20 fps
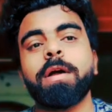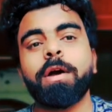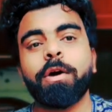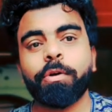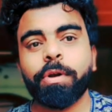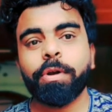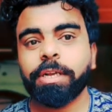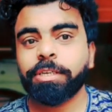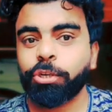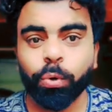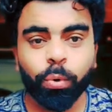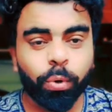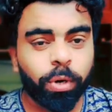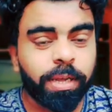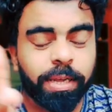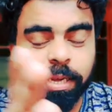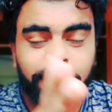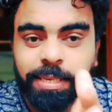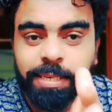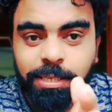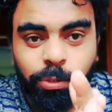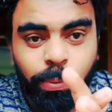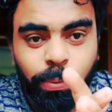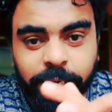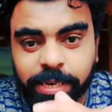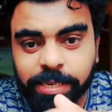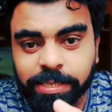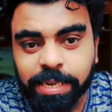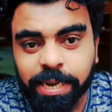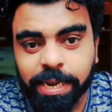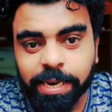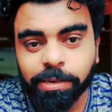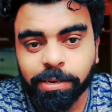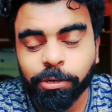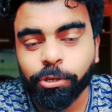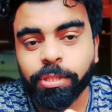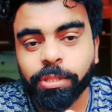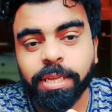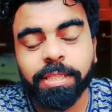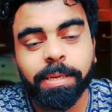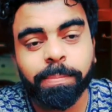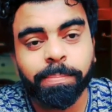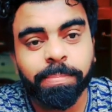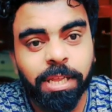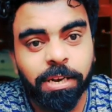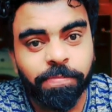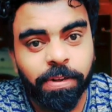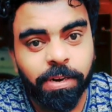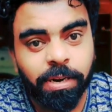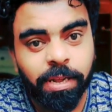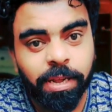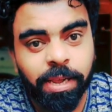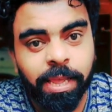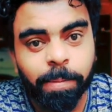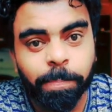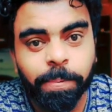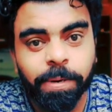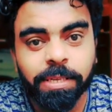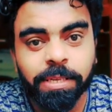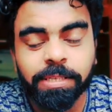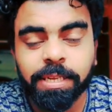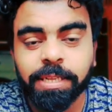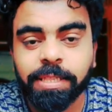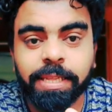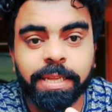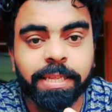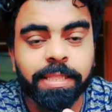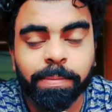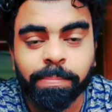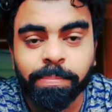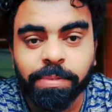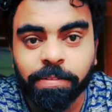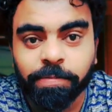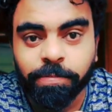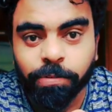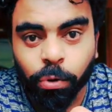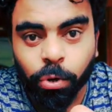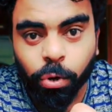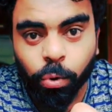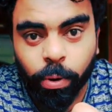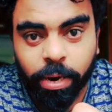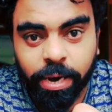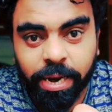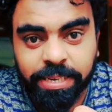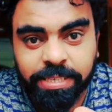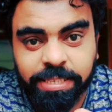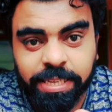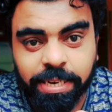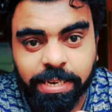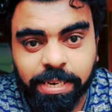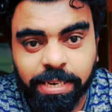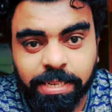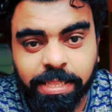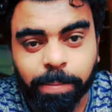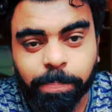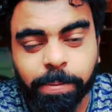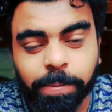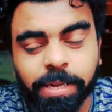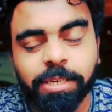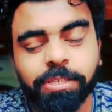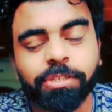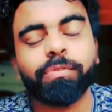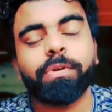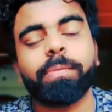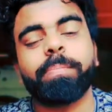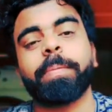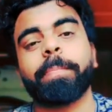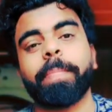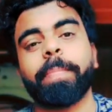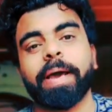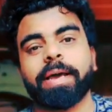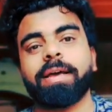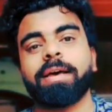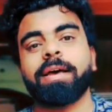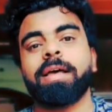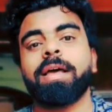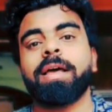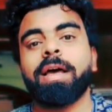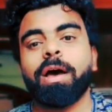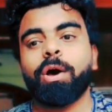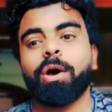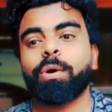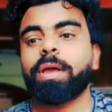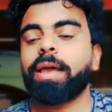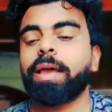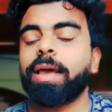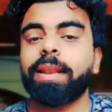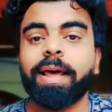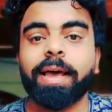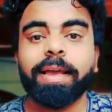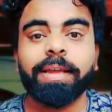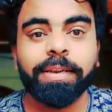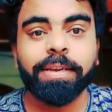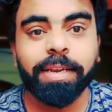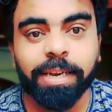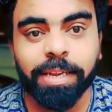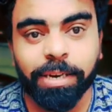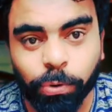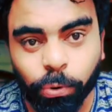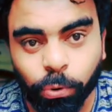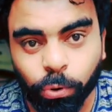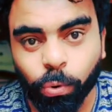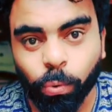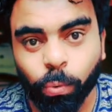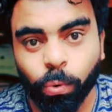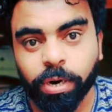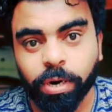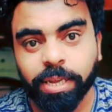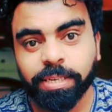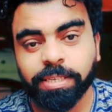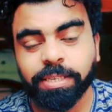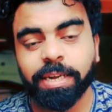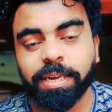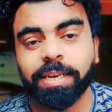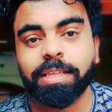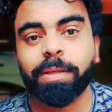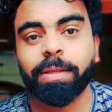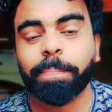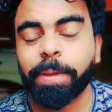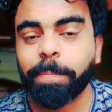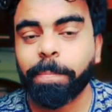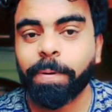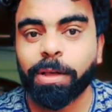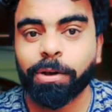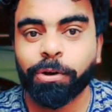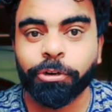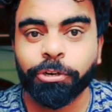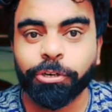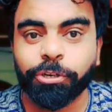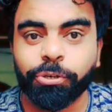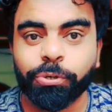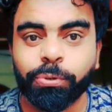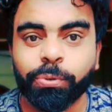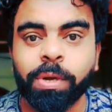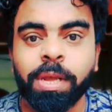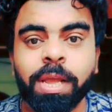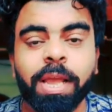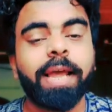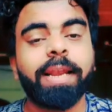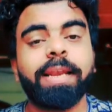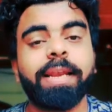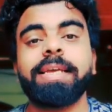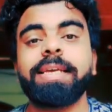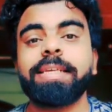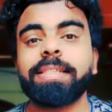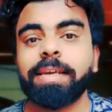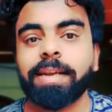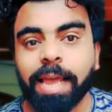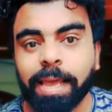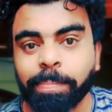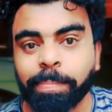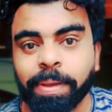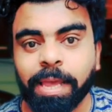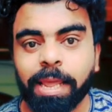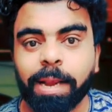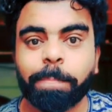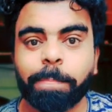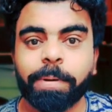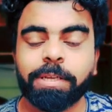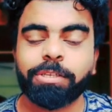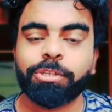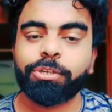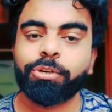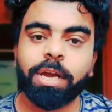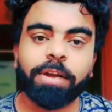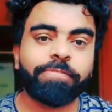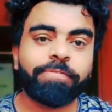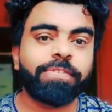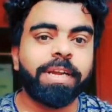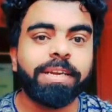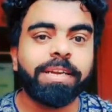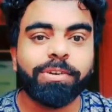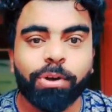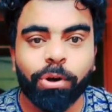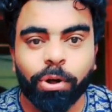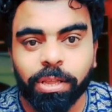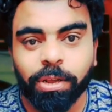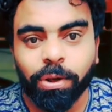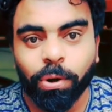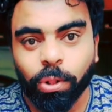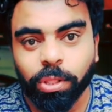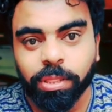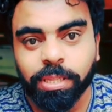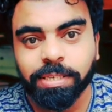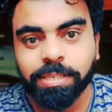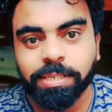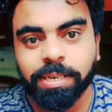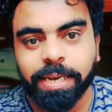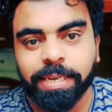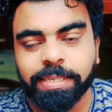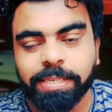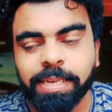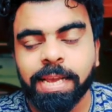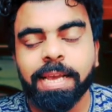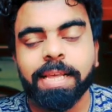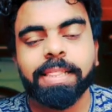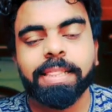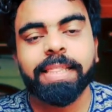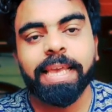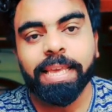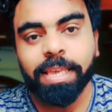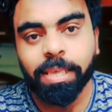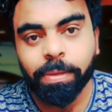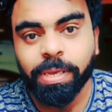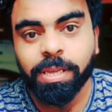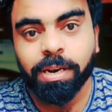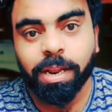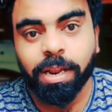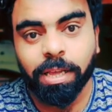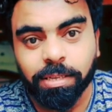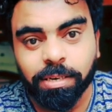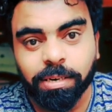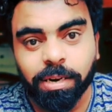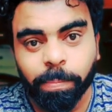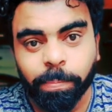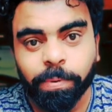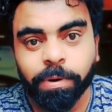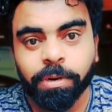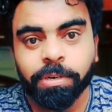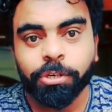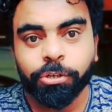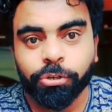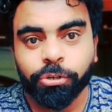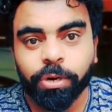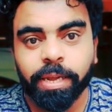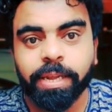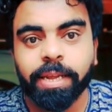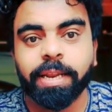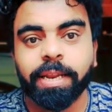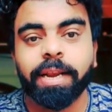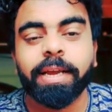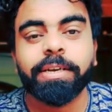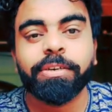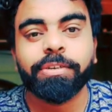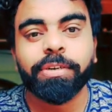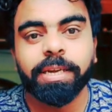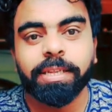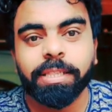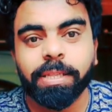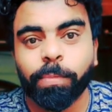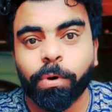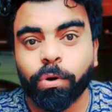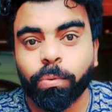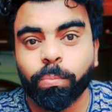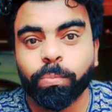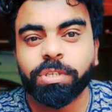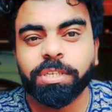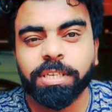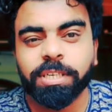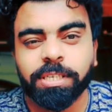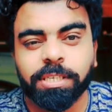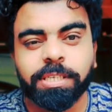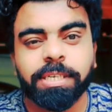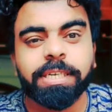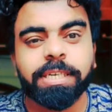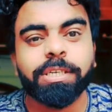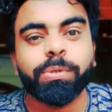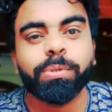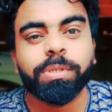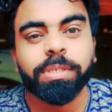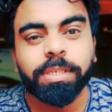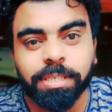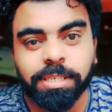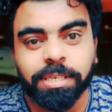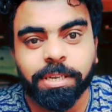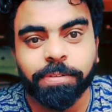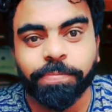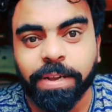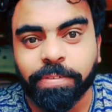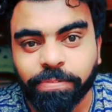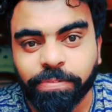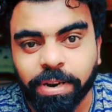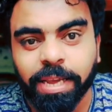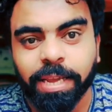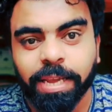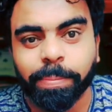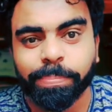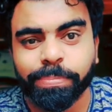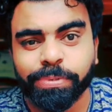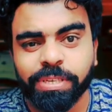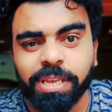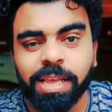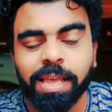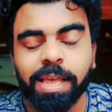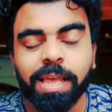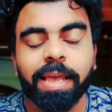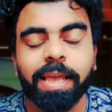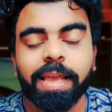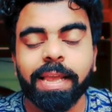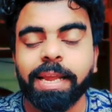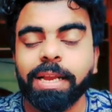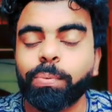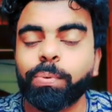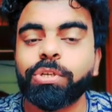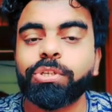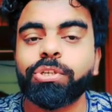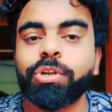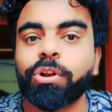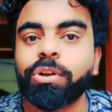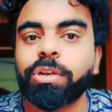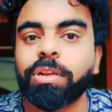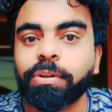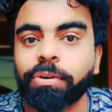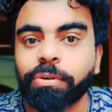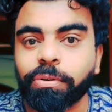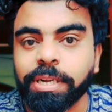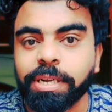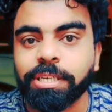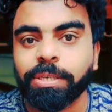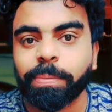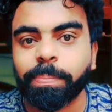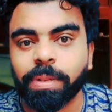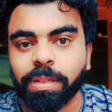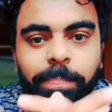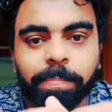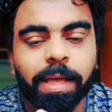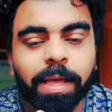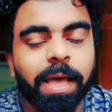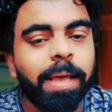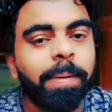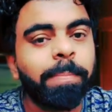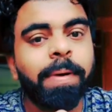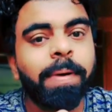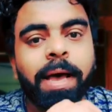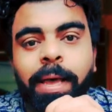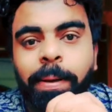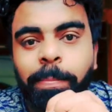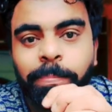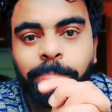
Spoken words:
Alright, so it is very sad, you know, they themselves are helpless and they themselves don't know when exactly the application will be back. Okay, and I really don't know what exactly the people are going to do, and neither I am helpless. You know, I've tried calling all these guys, they give me another number to try, and I tried them almost 16 to 65 times. It was not reachable.